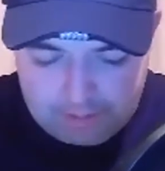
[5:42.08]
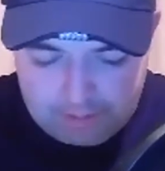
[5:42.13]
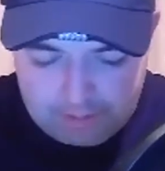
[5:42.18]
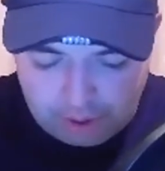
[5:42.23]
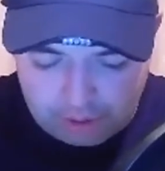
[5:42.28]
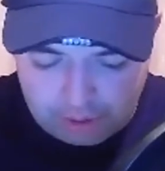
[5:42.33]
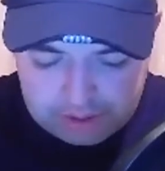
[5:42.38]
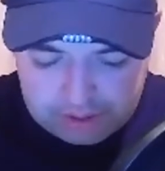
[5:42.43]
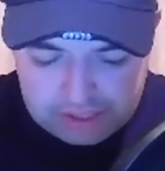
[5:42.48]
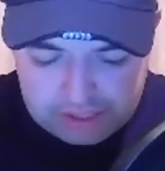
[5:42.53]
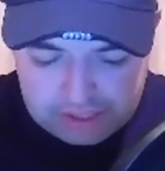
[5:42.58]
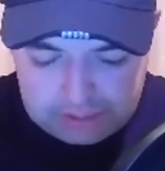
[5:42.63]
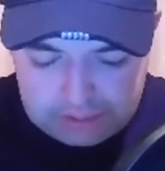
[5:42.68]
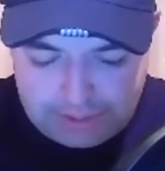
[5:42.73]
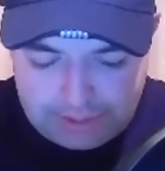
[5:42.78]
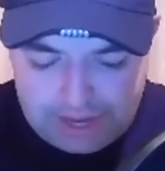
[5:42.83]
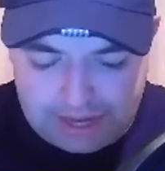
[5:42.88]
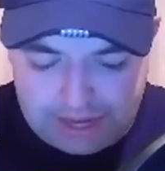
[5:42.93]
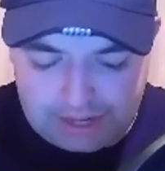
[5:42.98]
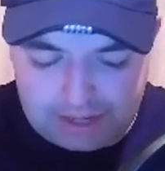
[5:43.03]
personally
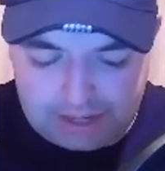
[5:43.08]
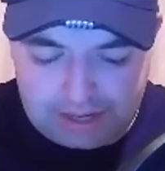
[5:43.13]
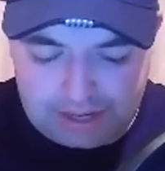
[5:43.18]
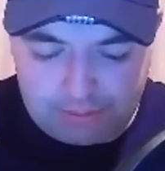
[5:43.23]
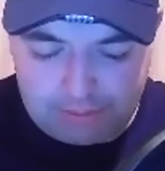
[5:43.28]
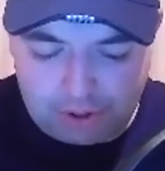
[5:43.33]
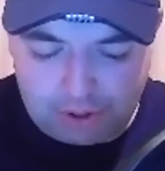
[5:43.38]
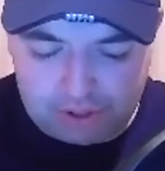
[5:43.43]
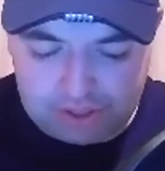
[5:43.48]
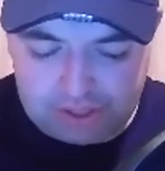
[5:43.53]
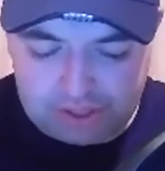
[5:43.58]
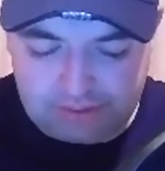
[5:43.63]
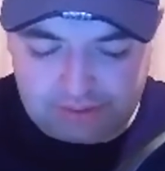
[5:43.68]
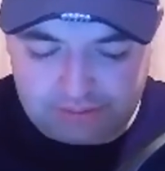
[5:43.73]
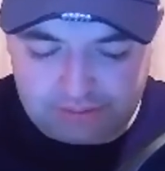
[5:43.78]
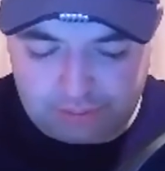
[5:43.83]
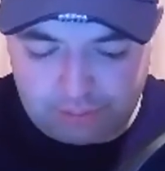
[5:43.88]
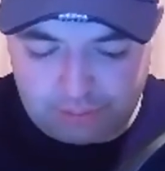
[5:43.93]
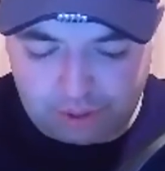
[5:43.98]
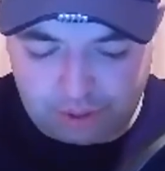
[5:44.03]
speaking, I think Percival
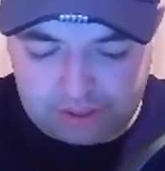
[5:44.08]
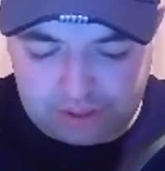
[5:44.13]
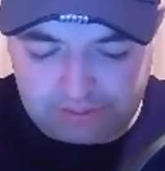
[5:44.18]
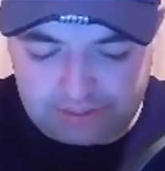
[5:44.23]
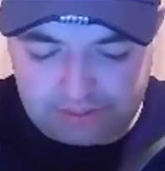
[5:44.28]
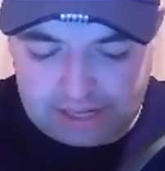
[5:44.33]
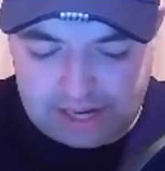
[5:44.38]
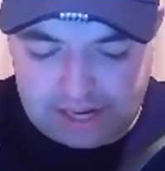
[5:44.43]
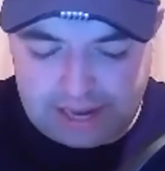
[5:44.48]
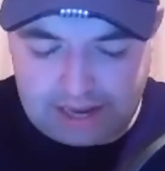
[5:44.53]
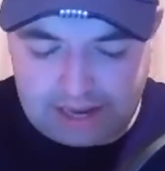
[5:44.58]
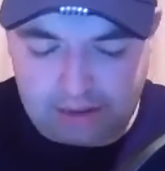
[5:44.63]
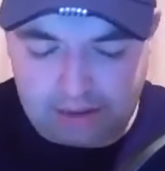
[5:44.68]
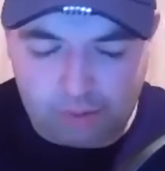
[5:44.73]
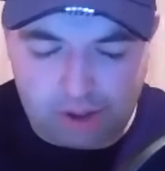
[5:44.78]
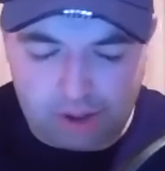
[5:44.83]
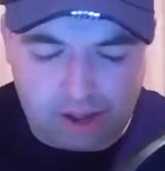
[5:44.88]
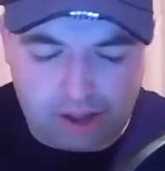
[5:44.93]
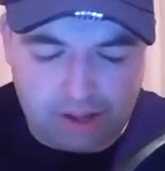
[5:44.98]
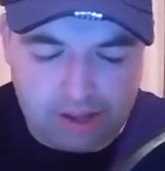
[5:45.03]

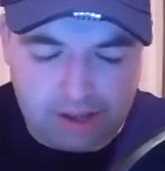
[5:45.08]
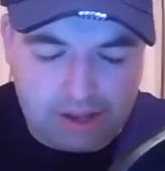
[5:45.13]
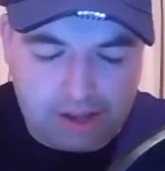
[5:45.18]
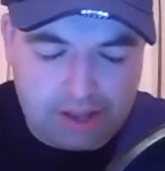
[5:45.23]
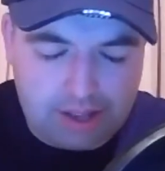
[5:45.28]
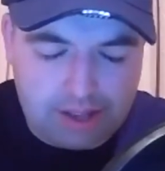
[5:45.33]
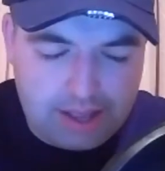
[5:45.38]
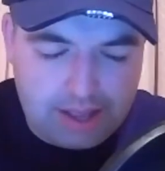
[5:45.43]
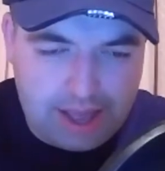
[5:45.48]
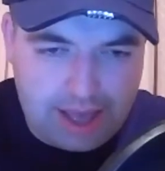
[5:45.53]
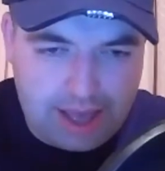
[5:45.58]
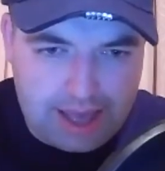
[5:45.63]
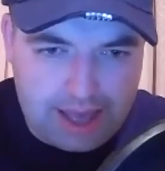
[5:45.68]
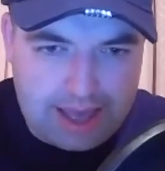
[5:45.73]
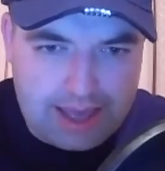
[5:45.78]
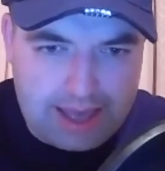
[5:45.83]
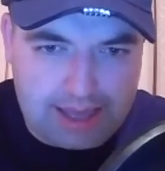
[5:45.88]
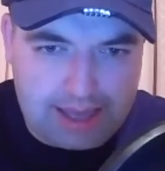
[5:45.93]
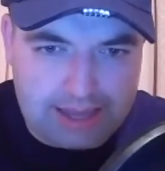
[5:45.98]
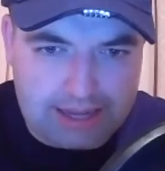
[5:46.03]
Legalwa
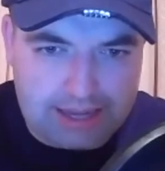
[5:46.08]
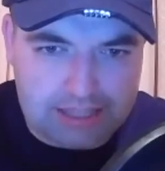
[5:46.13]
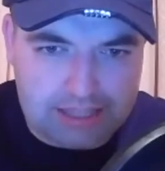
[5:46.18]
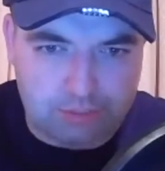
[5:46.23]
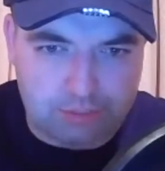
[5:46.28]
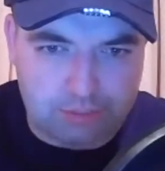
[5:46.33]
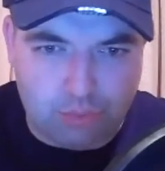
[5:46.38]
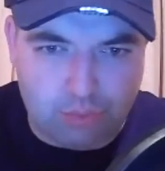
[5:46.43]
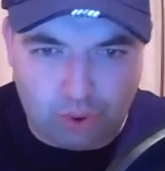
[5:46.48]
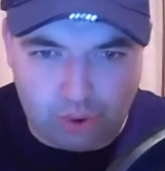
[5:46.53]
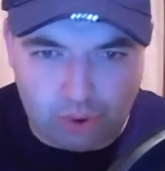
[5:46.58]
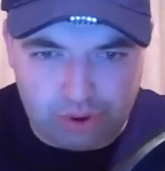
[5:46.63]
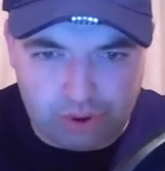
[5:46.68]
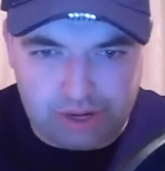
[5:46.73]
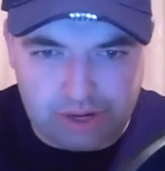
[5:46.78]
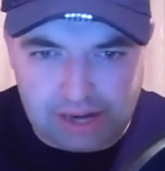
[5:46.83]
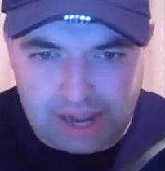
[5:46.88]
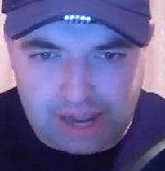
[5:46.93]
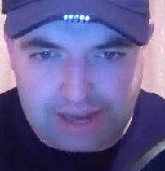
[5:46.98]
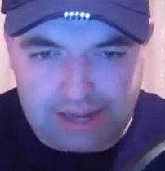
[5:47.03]
is more
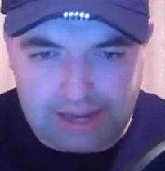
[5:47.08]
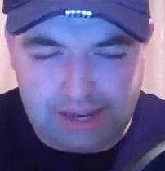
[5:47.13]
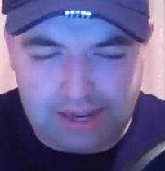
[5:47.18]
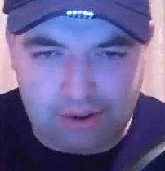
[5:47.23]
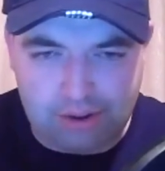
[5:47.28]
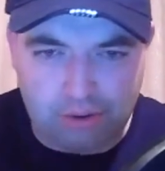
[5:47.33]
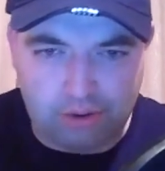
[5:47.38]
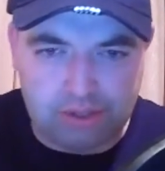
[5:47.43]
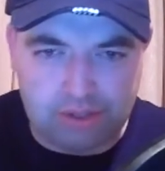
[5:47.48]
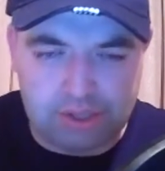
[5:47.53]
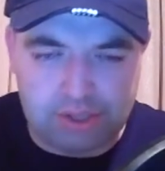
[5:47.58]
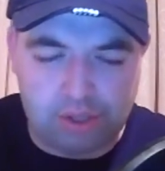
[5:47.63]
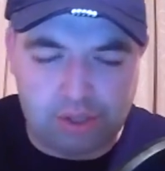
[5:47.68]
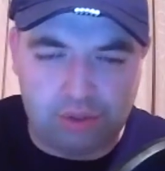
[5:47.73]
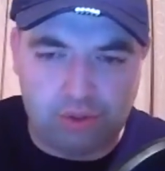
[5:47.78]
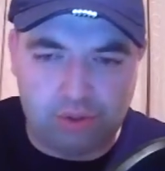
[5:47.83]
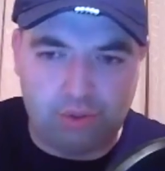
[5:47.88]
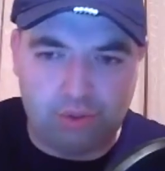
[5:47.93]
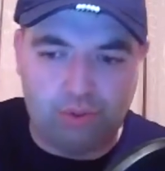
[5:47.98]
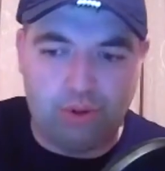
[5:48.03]
than likely going
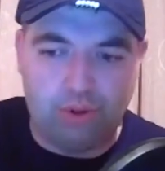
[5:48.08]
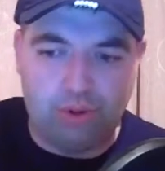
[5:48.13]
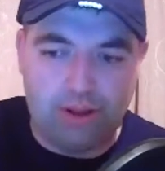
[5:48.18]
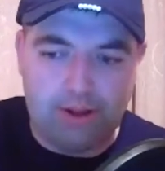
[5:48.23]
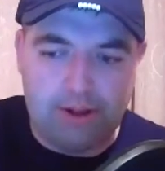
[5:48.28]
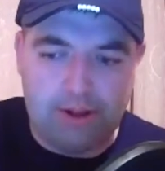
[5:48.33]
to